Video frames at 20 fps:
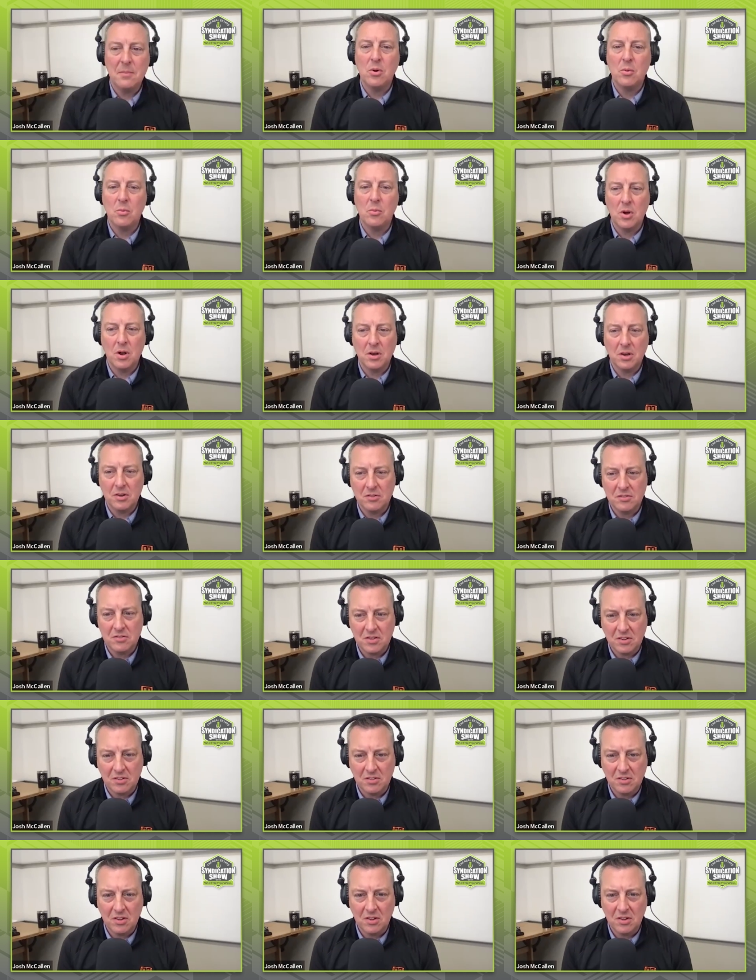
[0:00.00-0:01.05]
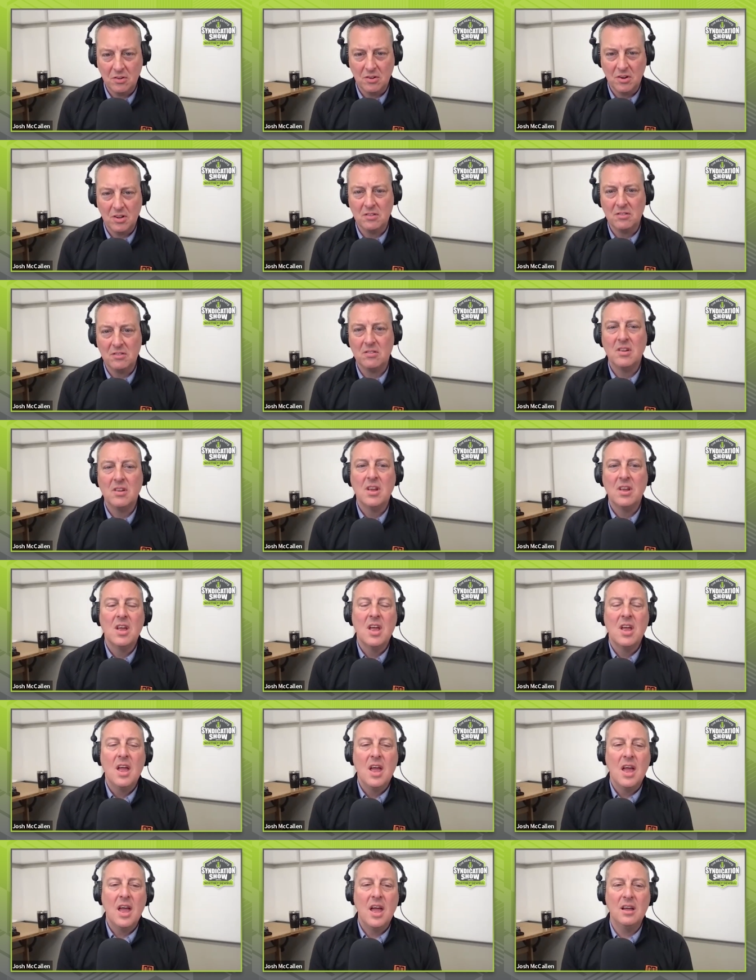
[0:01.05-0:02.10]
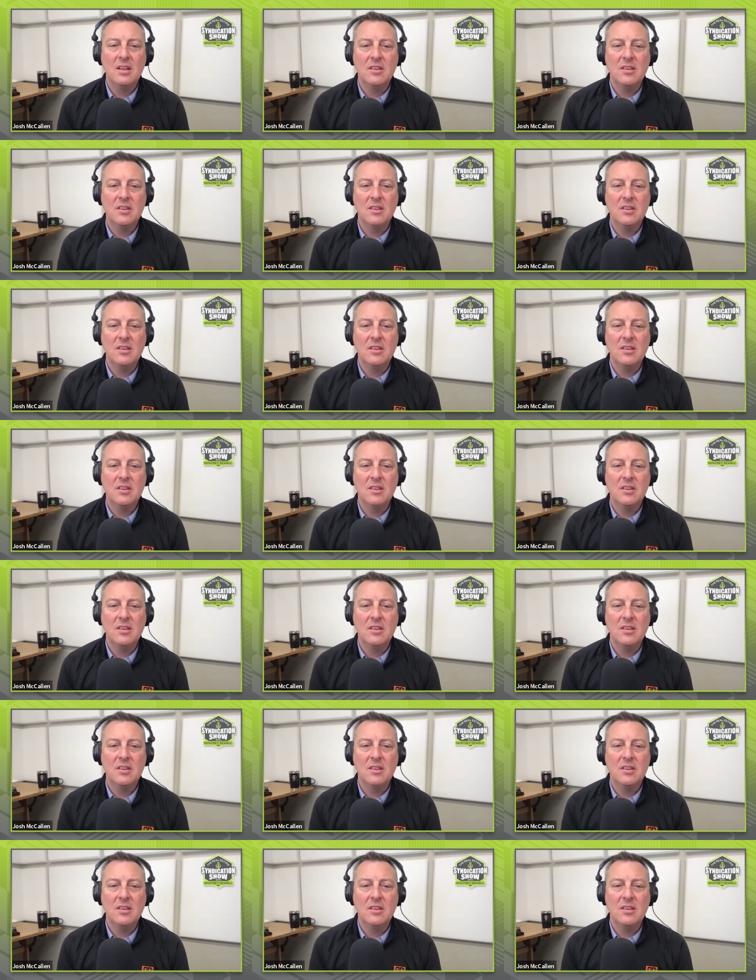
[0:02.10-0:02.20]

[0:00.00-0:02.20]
point one because sixty units. Yeah.